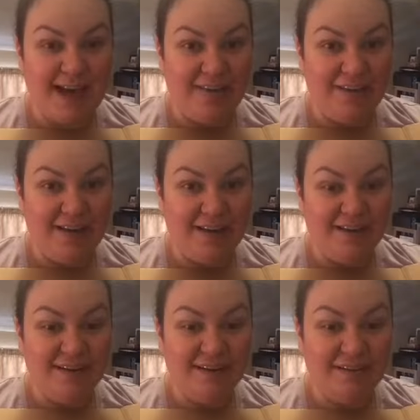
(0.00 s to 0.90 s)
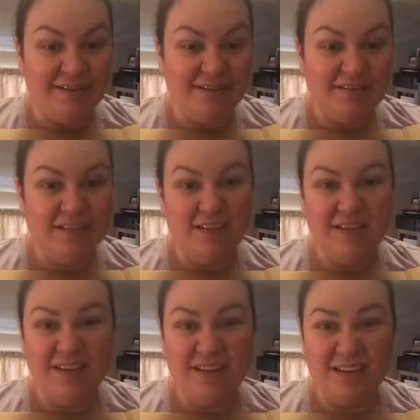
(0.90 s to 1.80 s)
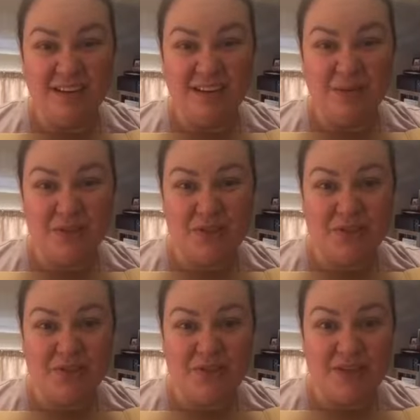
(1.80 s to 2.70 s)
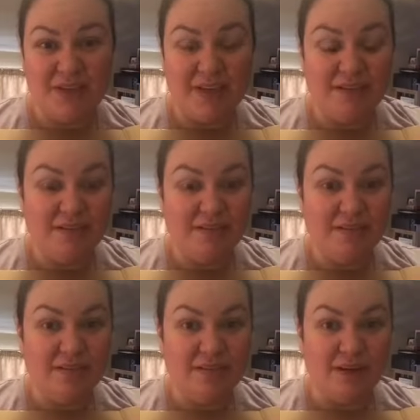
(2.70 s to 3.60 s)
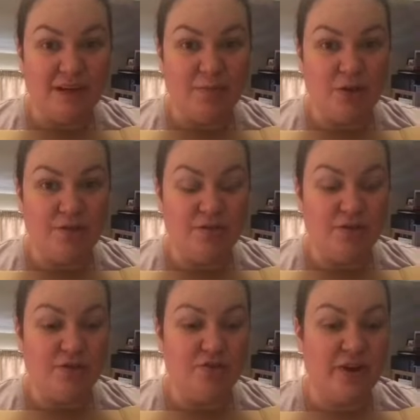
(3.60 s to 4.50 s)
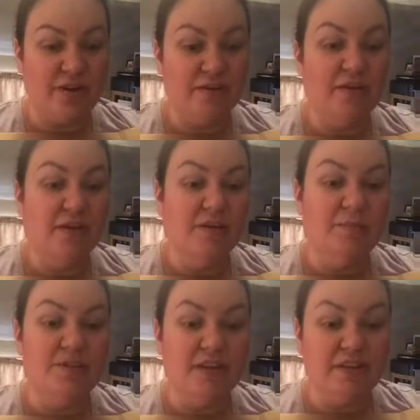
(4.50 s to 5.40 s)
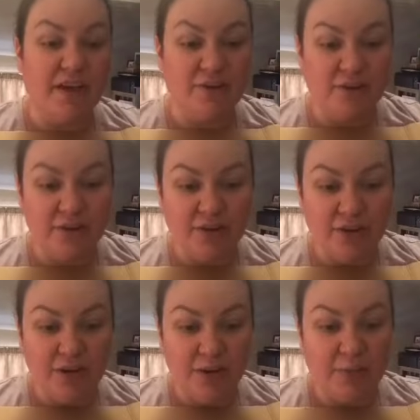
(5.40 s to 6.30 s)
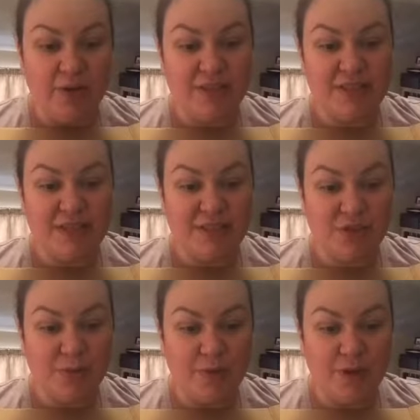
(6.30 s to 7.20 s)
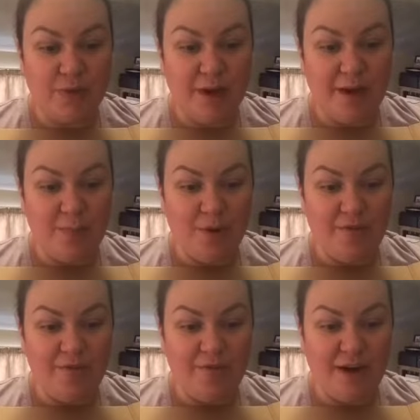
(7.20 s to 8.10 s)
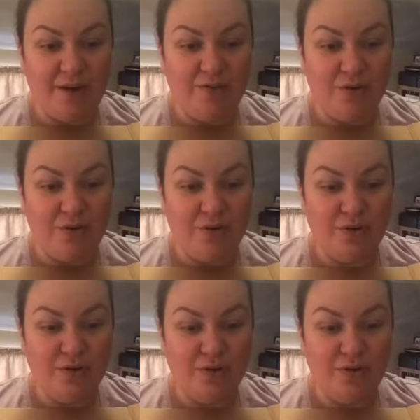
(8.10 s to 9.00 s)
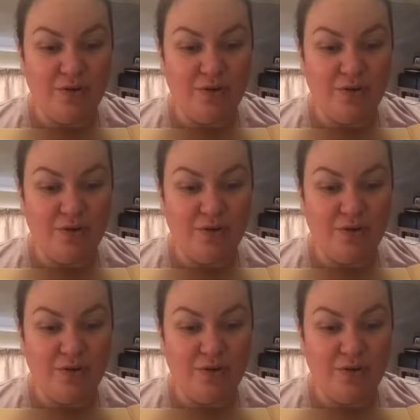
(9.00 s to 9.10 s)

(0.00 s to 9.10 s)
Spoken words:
are in, what's the currency? Right, I'm not even going to try and pretend that I know, but it says W8.500,